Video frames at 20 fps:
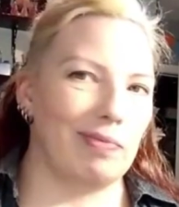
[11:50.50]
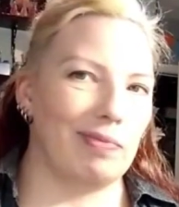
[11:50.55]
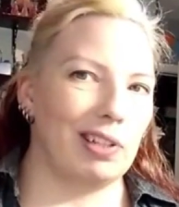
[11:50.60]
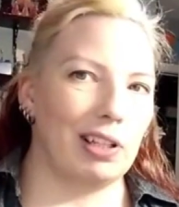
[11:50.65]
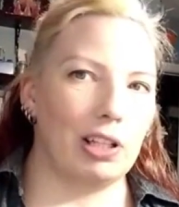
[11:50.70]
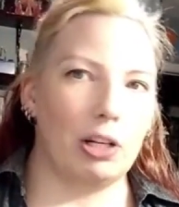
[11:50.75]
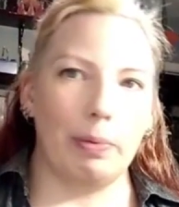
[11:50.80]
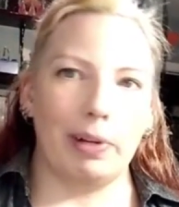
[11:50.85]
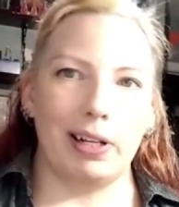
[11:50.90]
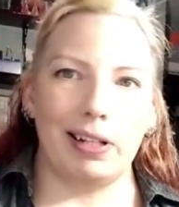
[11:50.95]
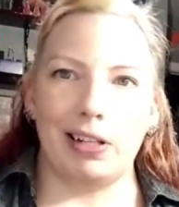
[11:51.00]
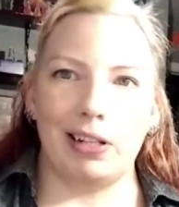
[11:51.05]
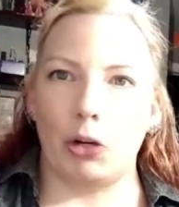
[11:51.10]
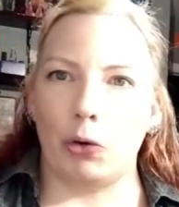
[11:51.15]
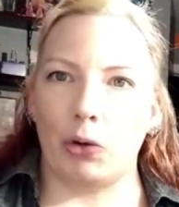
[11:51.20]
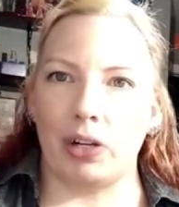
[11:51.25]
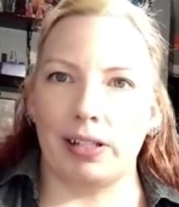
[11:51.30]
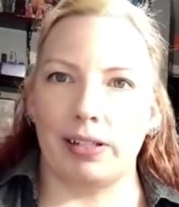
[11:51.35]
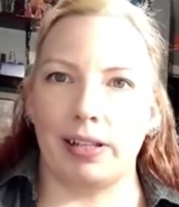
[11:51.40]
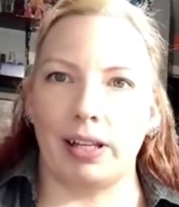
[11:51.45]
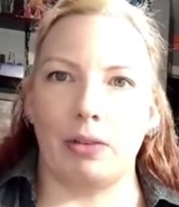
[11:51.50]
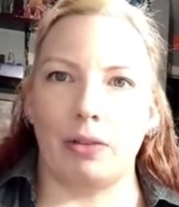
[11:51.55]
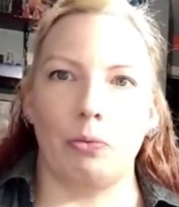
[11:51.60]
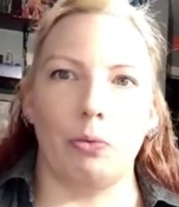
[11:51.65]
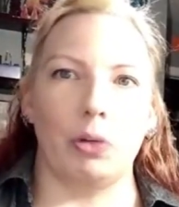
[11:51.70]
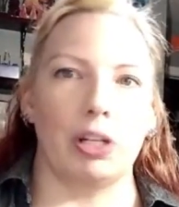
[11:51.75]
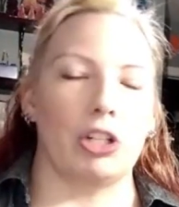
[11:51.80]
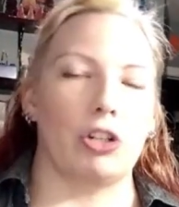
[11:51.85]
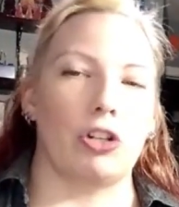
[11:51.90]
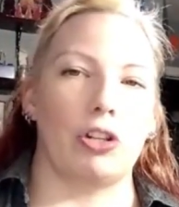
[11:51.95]
a little bit of degreasing,
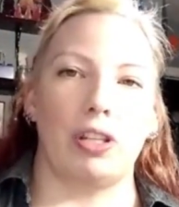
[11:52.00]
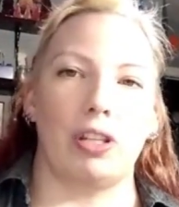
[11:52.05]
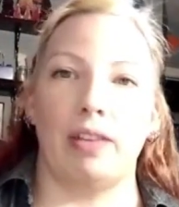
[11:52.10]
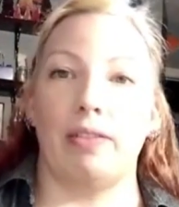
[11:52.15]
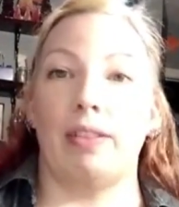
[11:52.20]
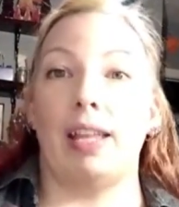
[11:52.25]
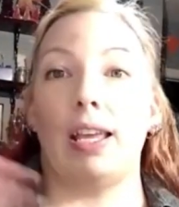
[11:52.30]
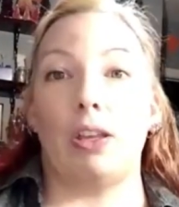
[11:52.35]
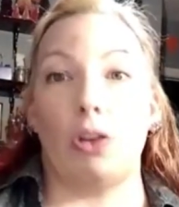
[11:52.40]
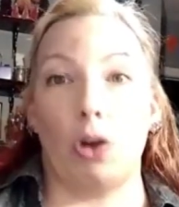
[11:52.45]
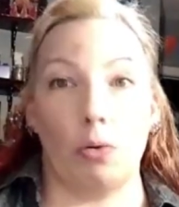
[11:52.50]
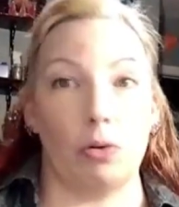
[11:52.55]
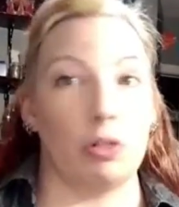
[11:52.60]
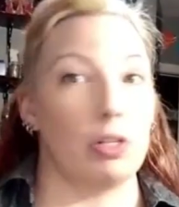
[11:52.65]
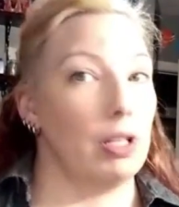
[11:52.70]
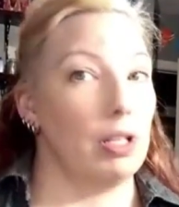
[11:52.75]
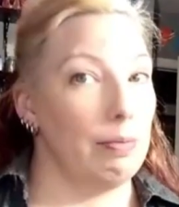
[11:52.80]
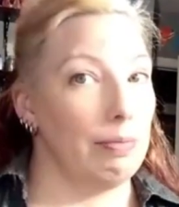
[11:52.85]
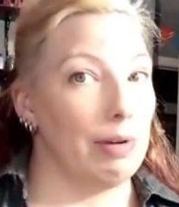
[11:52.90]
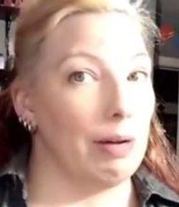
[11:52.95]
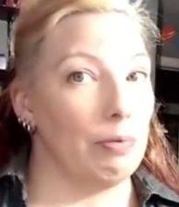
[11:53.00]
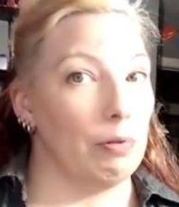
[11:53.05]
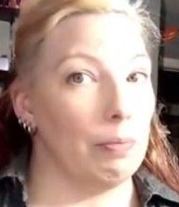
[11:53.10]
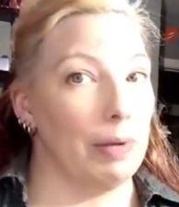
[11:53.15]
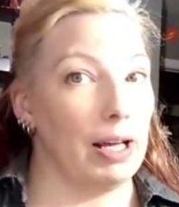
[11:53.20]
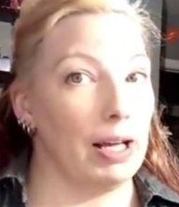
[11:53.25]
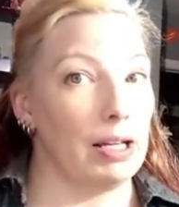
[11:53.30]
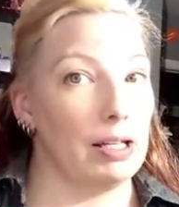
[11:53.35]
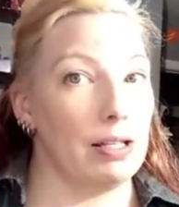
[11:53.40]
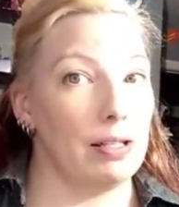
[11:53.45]
which then they go into the bubble
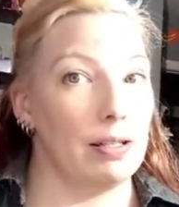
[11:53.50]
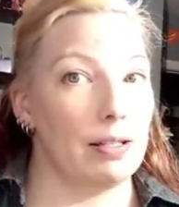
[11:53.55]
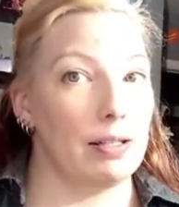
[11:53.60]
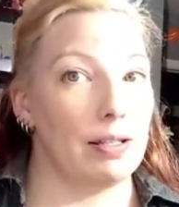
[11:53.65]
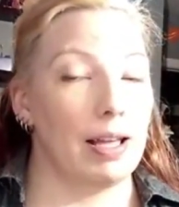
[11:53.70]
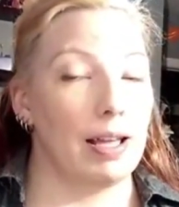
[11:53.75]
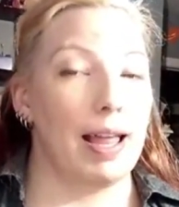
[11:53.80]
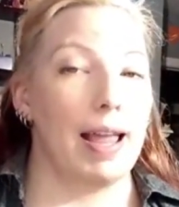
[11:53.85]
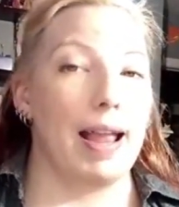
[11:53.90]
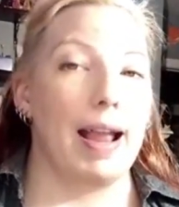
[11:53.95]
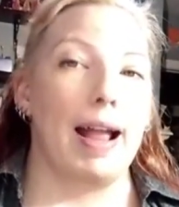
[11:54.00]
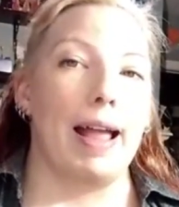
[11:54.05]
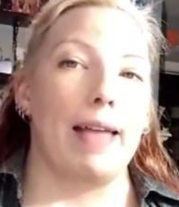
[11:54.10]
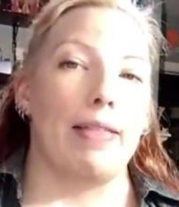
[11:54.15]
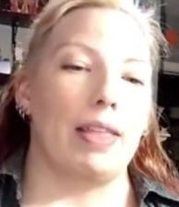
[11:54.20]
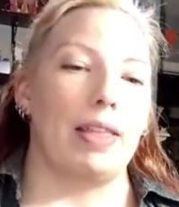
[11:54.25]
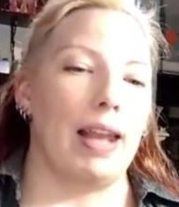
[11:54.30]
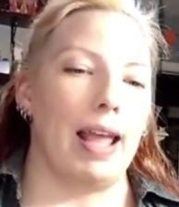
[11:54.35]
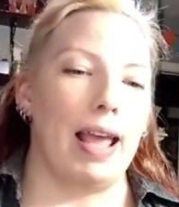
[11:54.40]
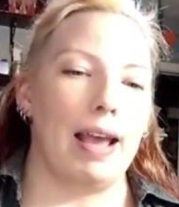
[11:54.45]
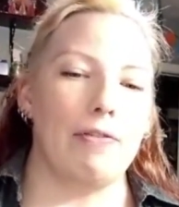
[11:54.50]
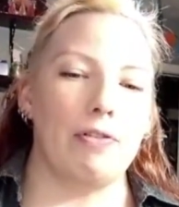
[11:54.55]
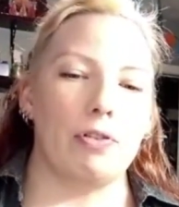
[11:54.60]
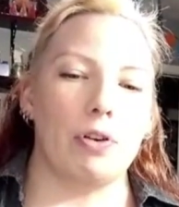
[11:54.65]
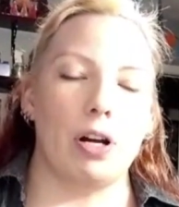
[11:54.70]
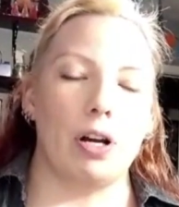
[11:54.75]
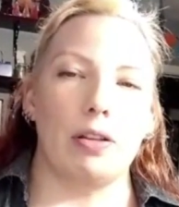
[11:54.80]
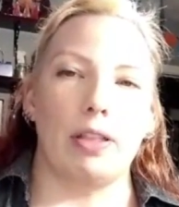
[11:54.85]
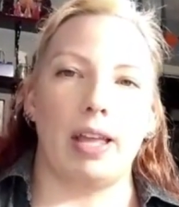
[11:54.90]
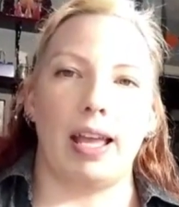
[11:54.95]
bath. Then
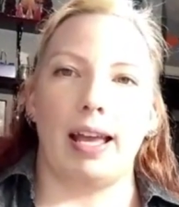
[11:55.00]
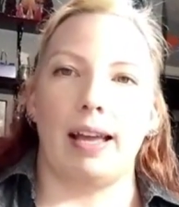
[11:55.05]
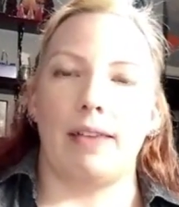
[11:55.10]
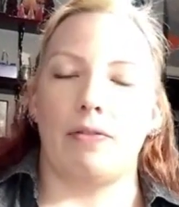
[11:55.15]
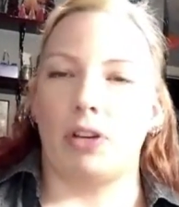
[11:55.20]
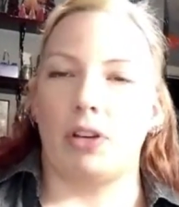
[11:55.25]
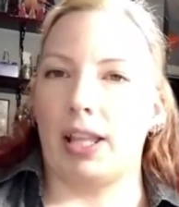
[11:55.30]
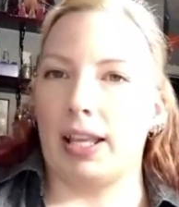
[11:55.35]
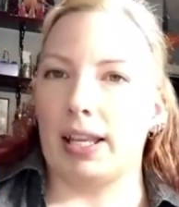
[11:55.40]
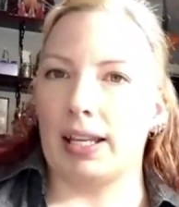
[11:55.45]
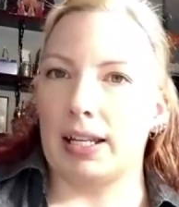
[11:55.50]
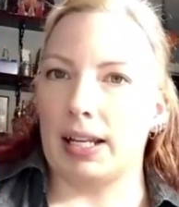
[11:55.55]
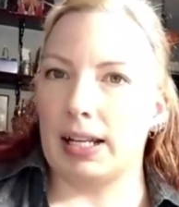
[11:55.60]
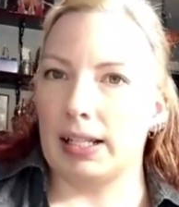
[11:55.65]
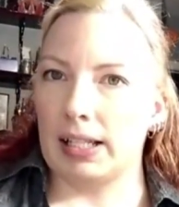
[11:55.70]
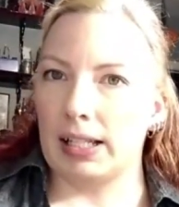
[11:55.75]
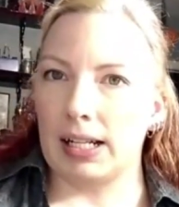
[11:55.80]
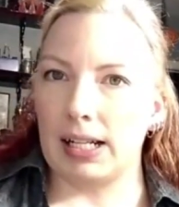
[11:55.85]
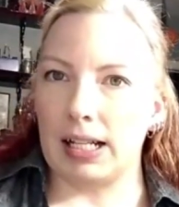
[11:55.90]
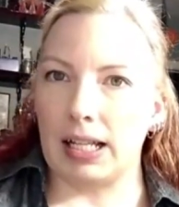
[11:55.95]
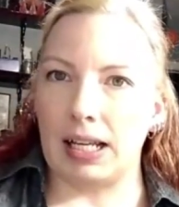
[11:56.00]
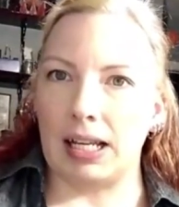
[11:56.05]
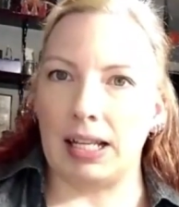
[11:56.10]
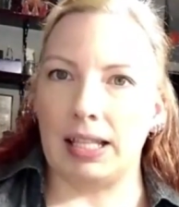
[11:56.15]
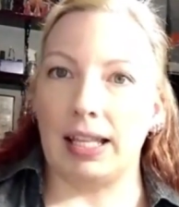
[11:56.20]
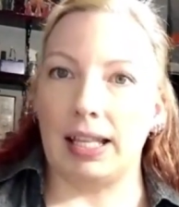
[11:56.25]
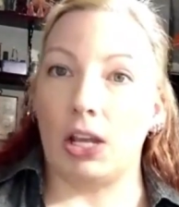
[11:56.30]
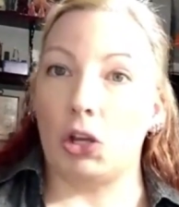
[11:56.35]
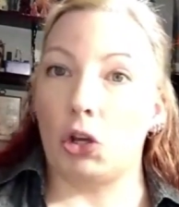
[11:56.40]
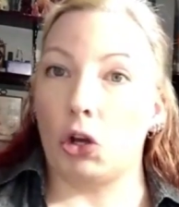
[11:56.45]
after all that, after they get nice and
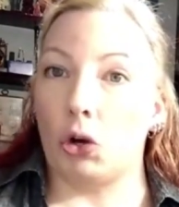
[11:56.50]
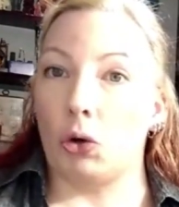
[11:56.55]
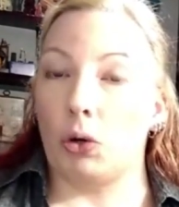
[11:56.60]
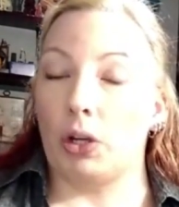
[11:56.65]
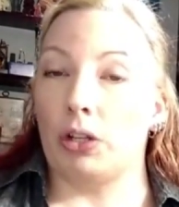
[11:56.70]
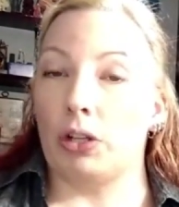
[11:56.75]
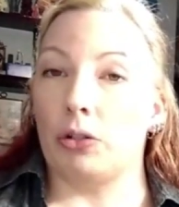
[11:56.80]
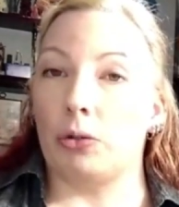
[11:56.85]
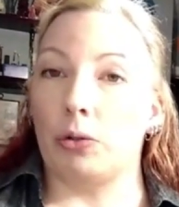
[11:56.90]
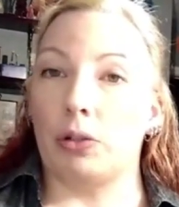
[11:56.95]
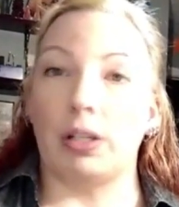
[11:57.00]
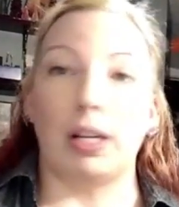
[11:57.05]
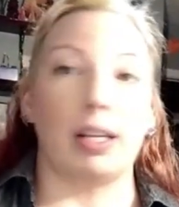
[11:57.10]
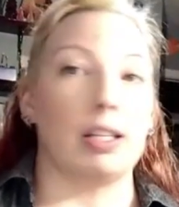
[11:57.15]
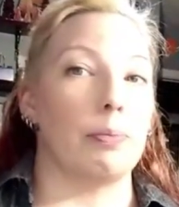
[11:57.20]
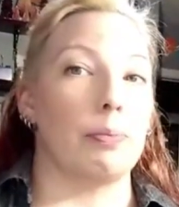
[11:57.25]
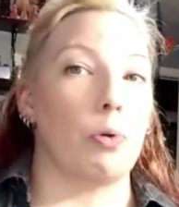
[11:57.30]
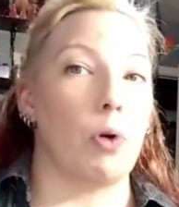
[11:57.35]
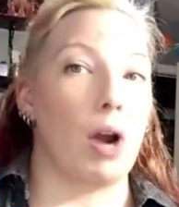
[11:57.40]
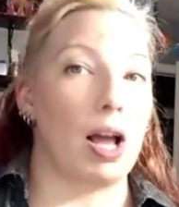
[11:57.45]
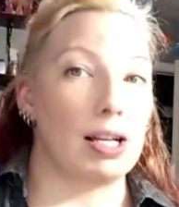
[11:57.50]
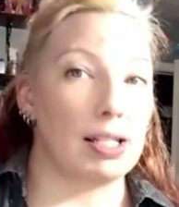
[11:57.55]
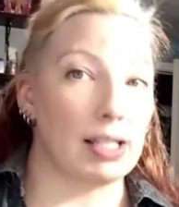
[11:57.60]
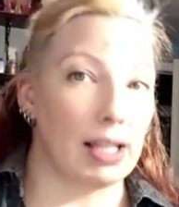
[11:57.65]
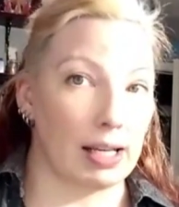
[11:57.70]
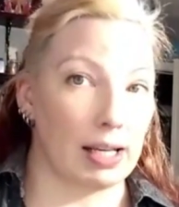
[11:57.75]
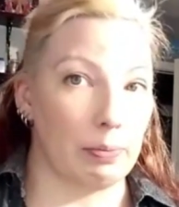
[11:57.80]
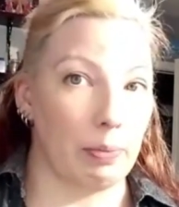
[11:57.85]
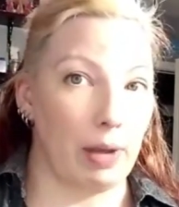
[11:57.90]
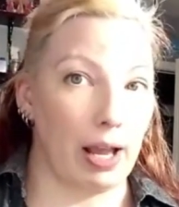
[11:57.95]
clean, they go into a nice
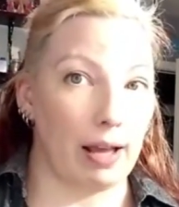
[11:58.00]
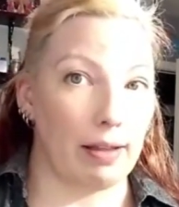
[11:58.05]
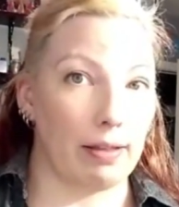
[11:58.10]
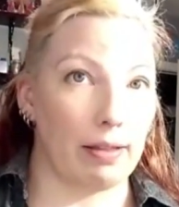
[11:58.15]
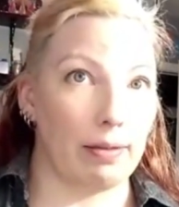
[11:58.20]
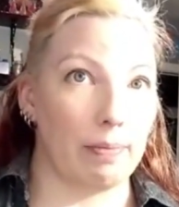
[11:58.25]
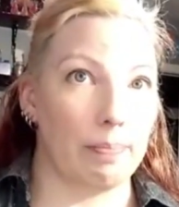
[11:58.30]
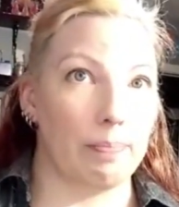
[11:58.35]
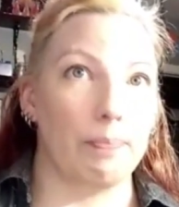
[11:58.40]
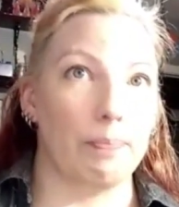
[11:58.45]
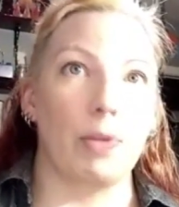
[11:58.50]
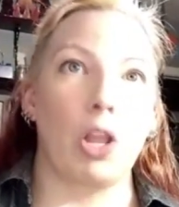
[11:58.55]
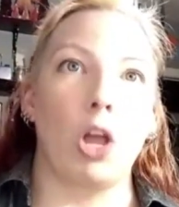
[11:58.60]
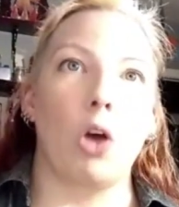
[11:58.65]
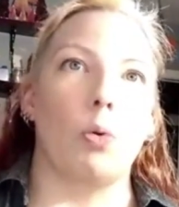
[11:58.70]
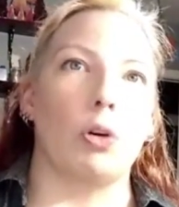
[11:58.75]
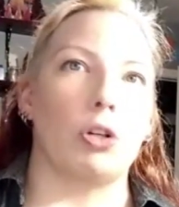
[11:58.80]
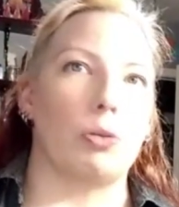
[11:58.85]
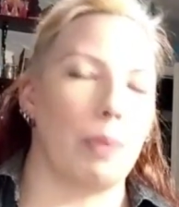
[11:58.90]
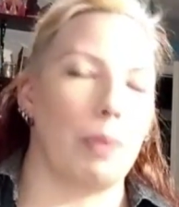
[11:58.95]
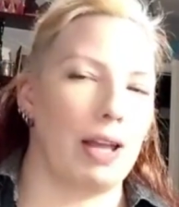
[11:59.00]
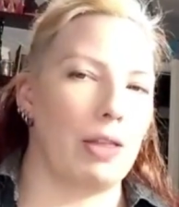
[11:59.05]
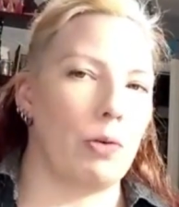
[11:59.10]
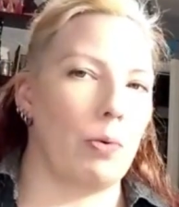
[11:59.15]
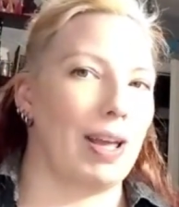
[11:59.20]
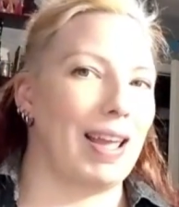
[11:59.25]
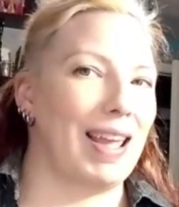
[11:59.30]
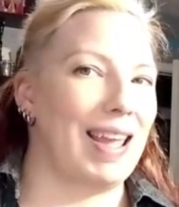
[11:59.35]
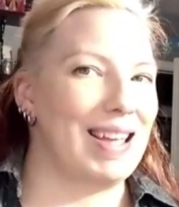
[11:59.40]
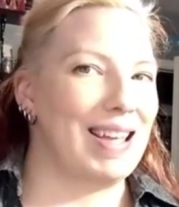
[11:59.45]
peroxide bath, which, by the
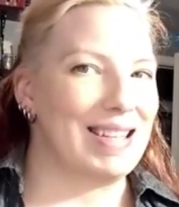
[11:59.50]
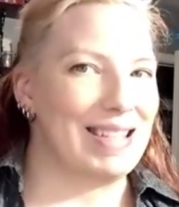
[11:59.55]
way,